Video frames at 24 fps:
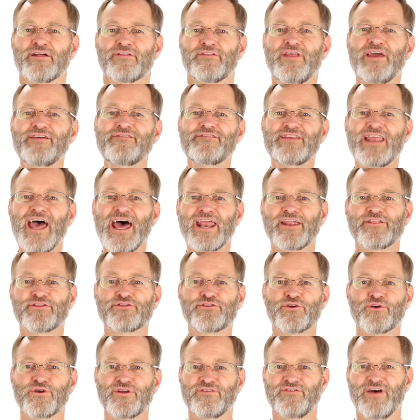they've netted
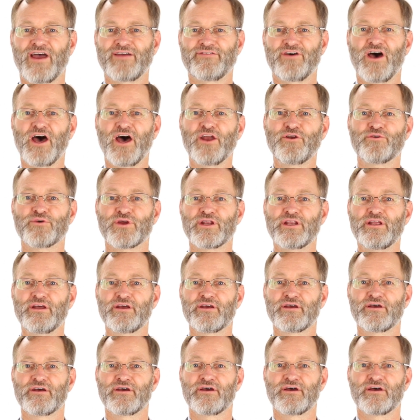$3,500
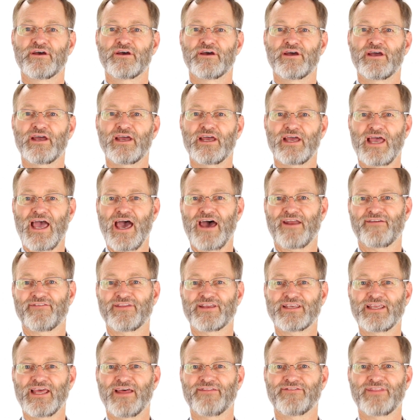out of the
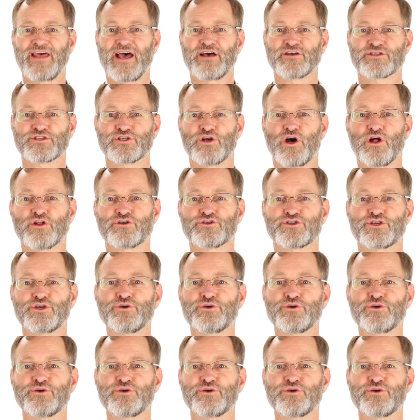$10,000.